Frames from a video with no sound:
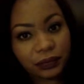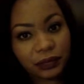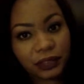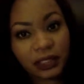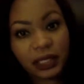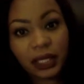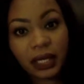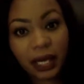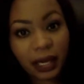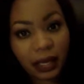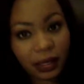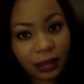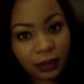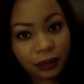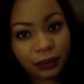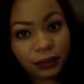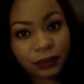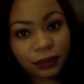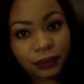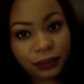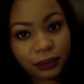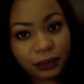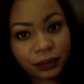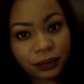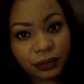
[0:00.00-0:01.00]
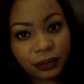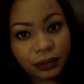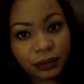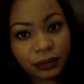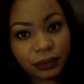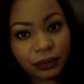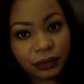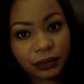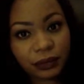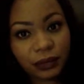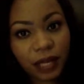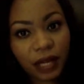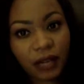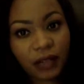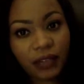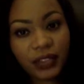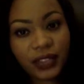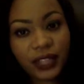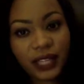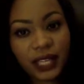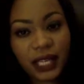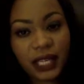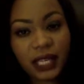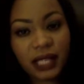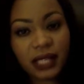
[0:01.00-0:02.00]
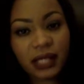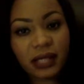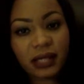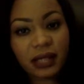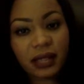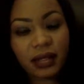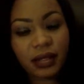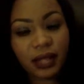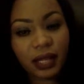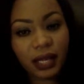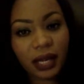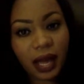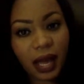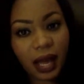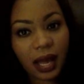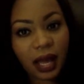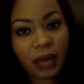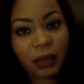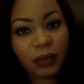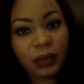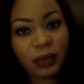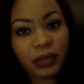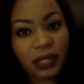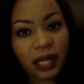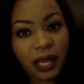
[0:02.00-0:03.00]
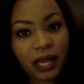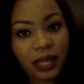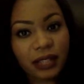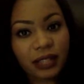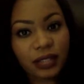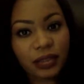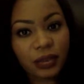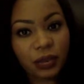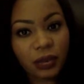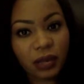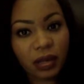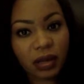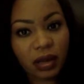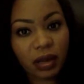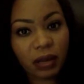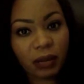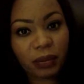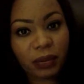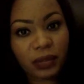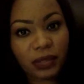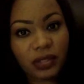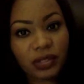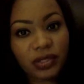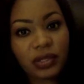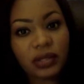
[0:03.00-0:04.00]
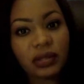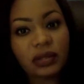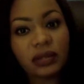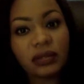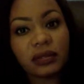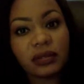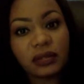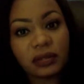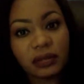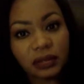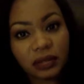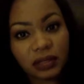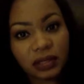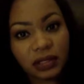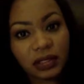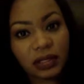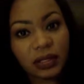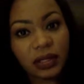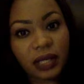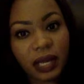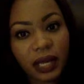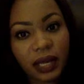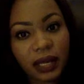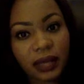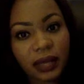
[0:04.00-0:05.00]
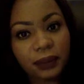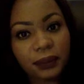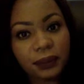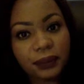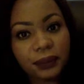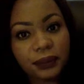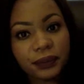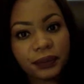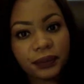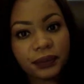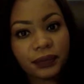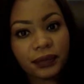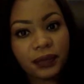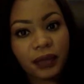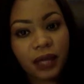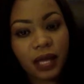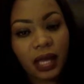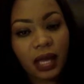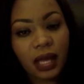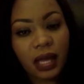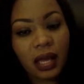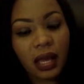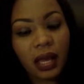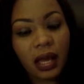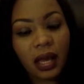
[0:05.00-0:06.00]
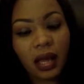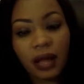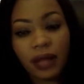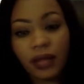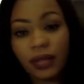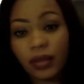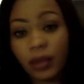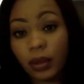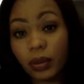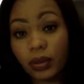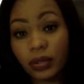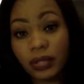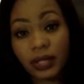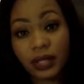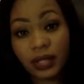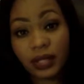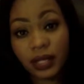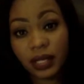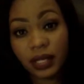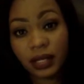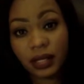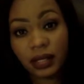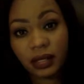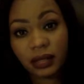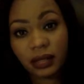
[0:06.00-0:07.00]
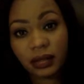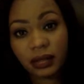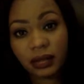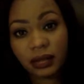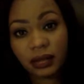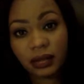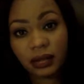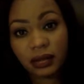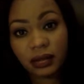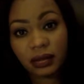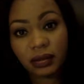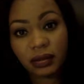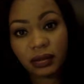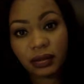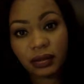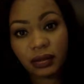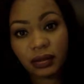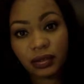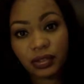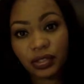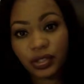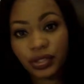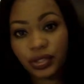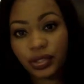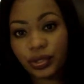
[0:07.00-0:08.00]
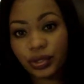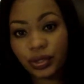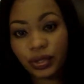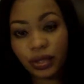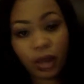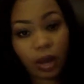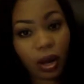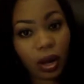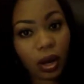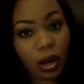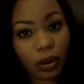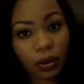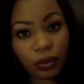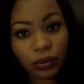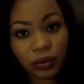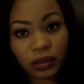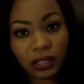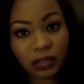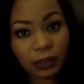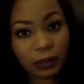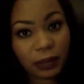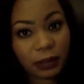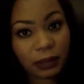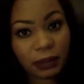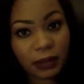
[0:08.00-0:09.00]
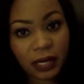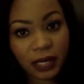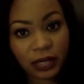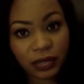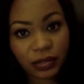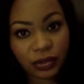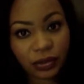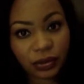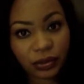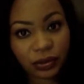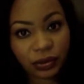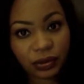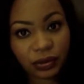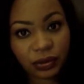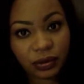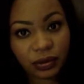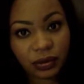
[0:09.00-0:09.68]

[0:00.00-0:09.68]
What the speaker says: today of things that I would like to accomplish today. Those things should only be measured